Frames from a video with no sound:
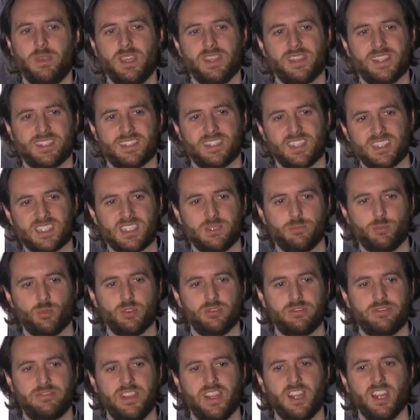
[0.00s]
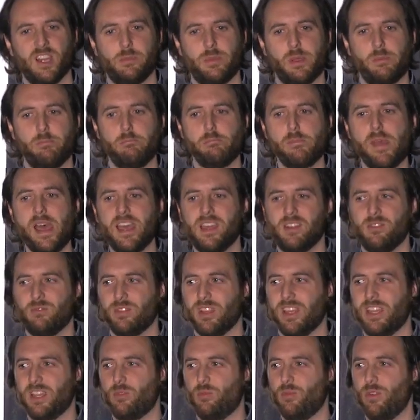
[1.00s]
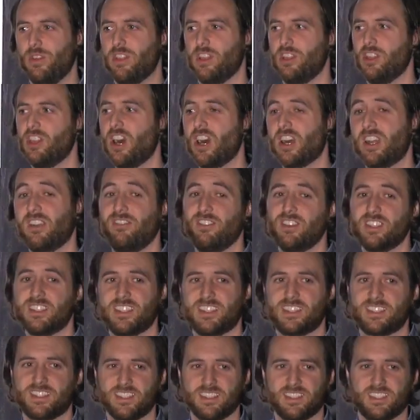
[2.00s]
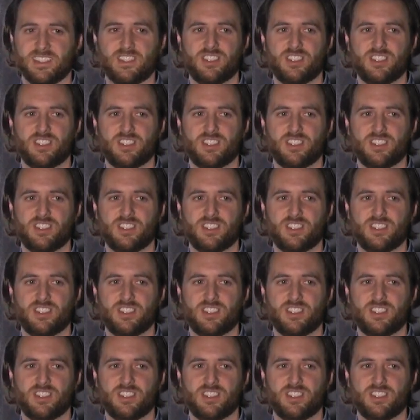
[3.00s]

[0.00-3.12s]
to make that system more fair had been met, like, with a lot of resistance.